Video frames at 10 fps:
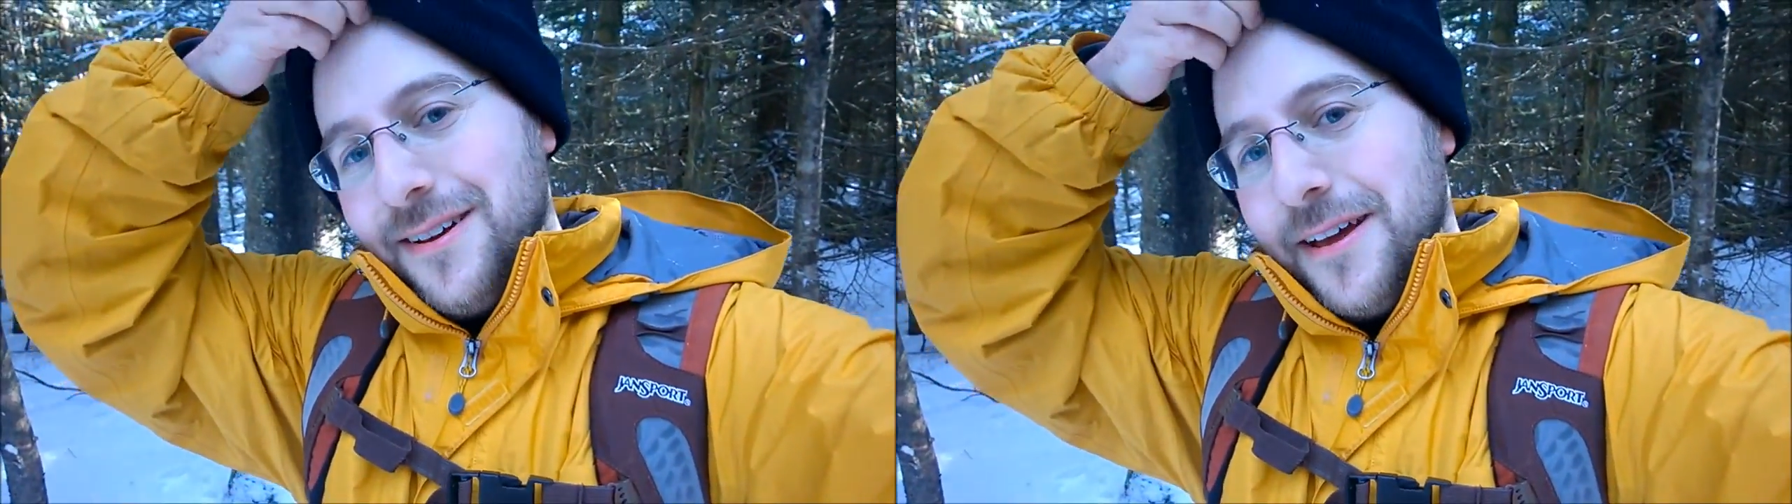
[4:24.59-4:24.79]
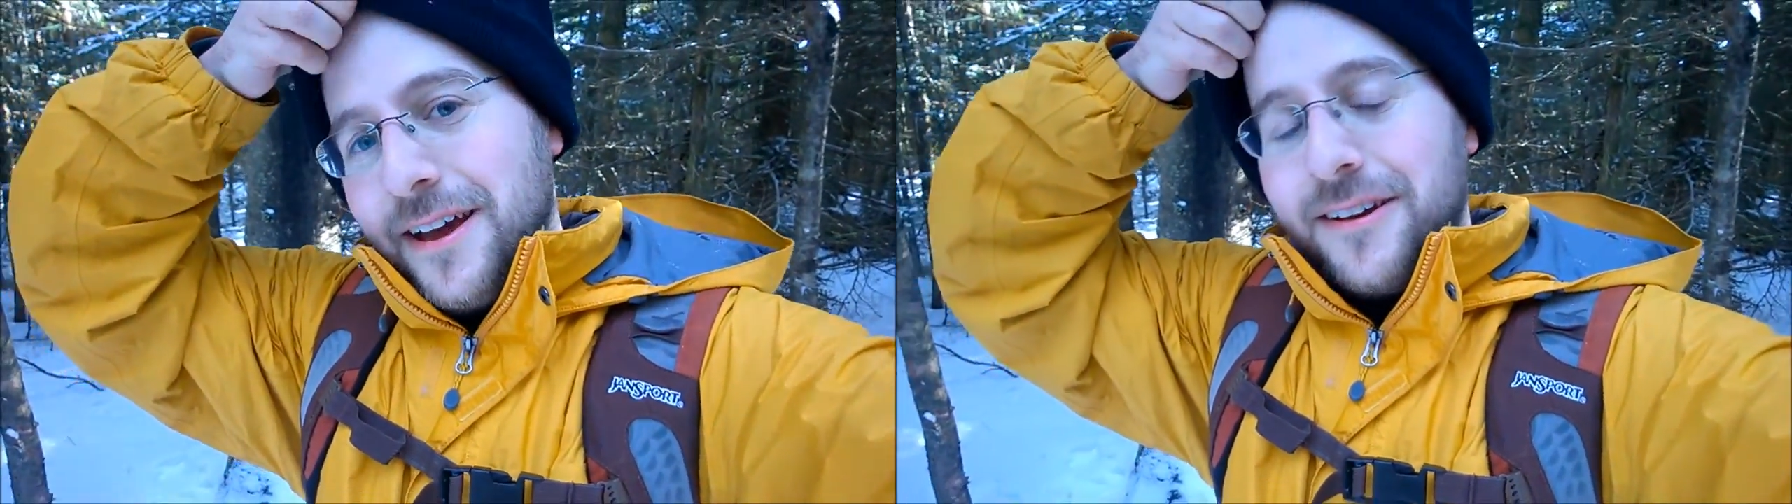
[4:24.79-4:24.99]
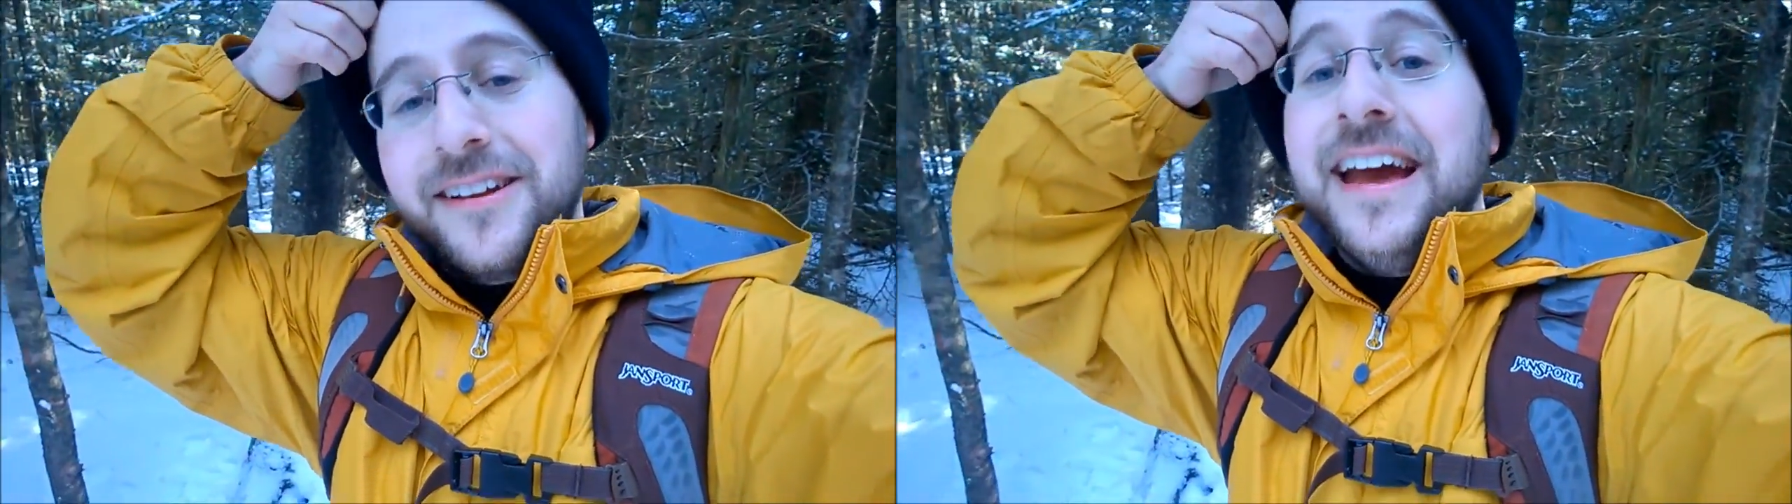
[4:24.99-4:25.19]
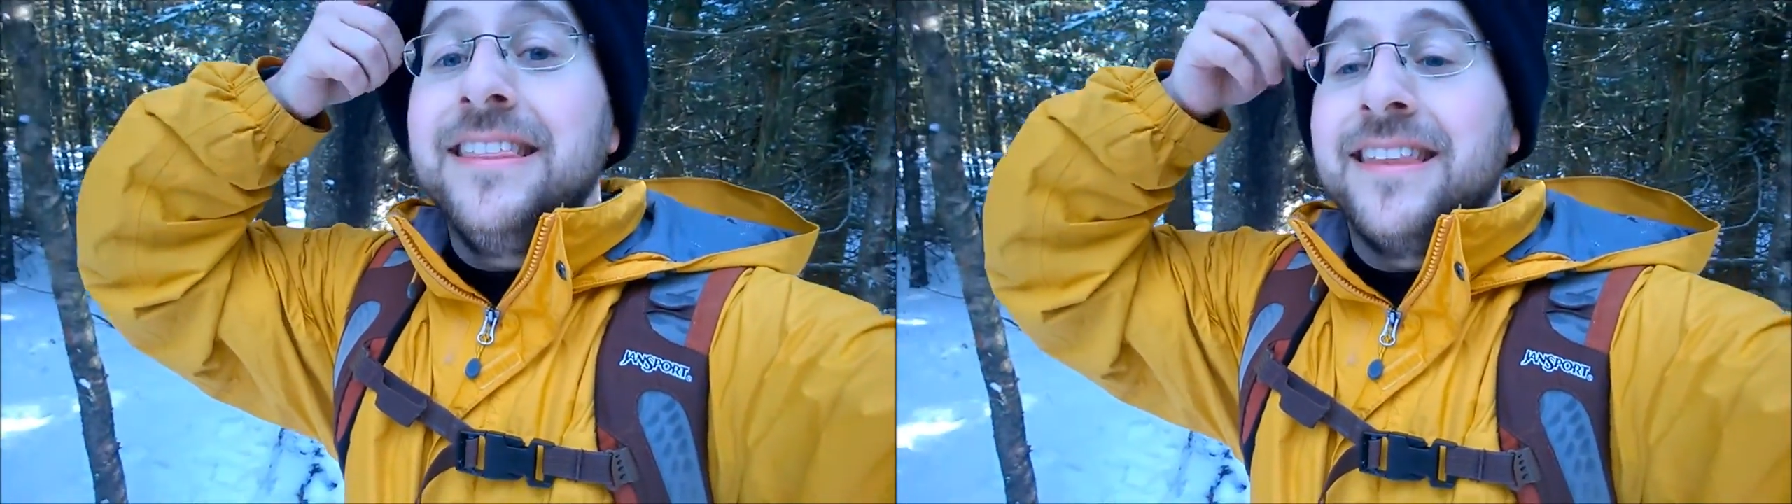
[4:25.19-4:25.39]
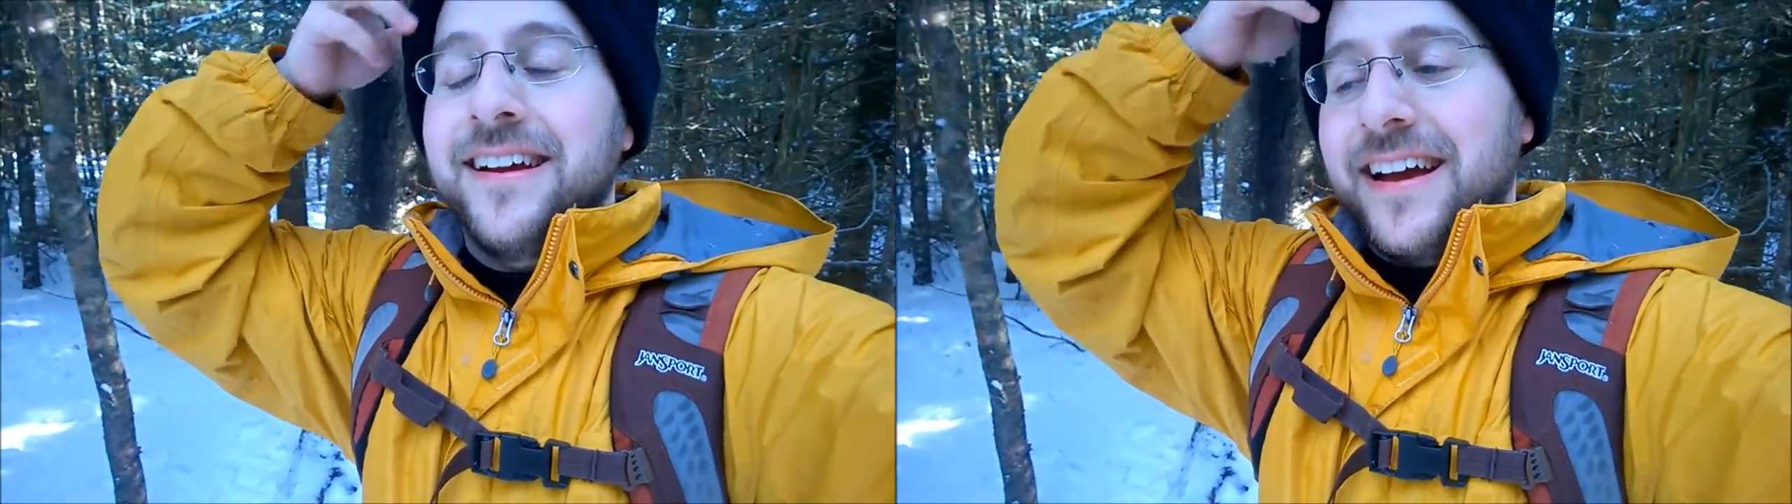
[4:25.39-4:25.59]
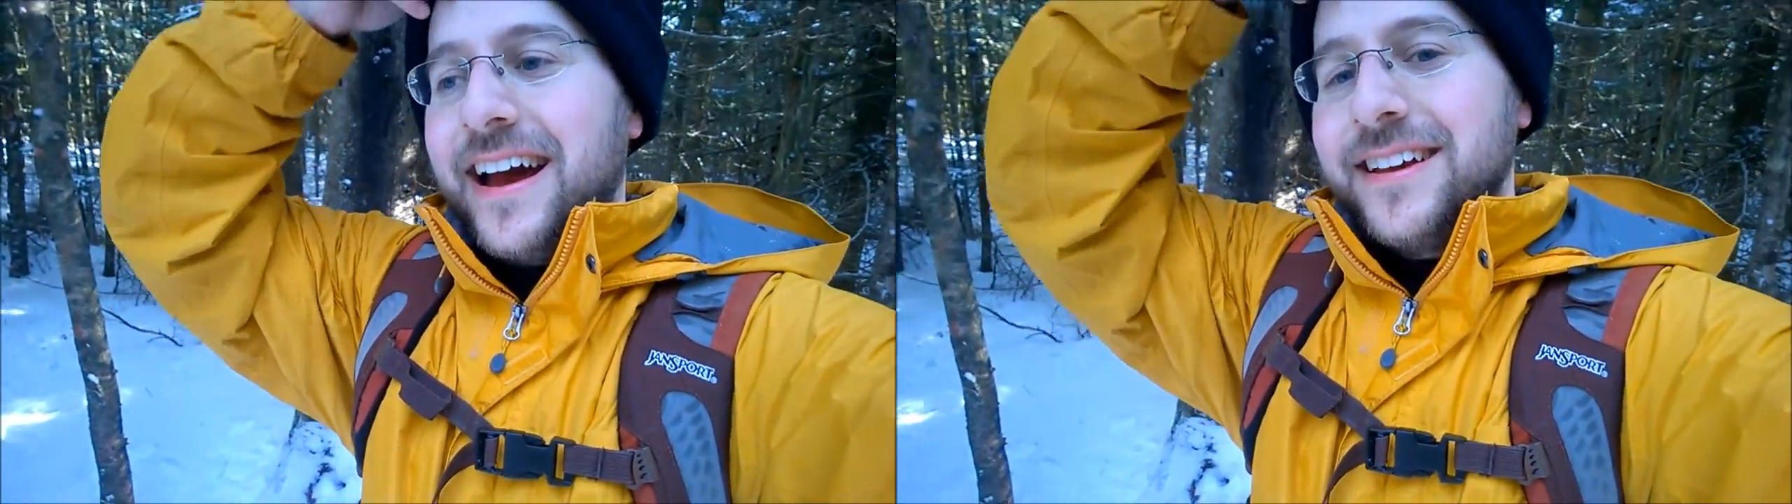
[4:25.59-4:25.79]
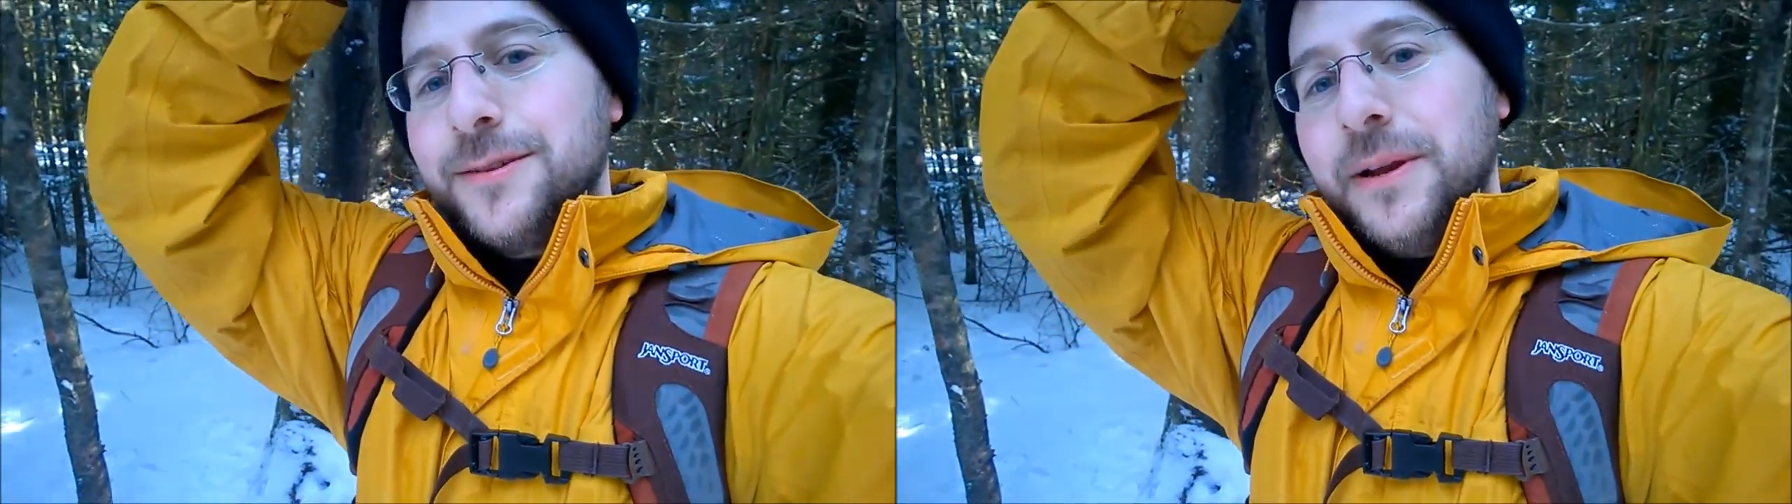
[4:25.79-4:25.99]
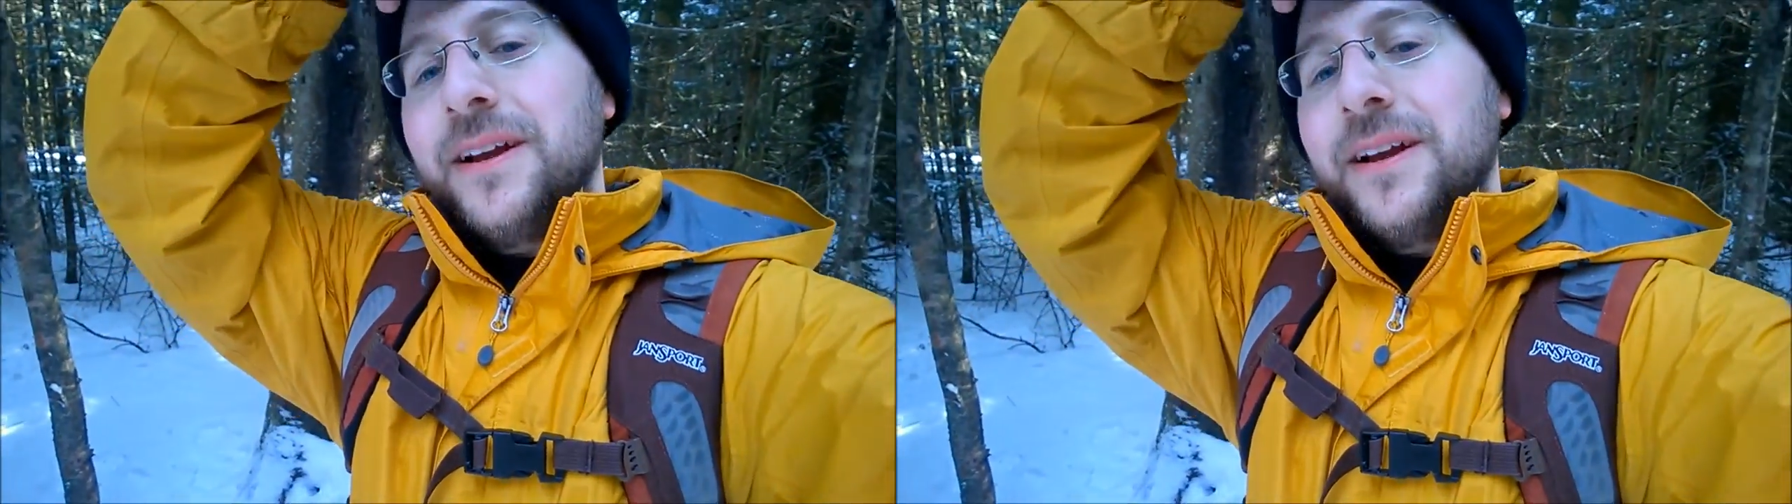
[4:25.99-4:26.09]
Man, getting there, guys.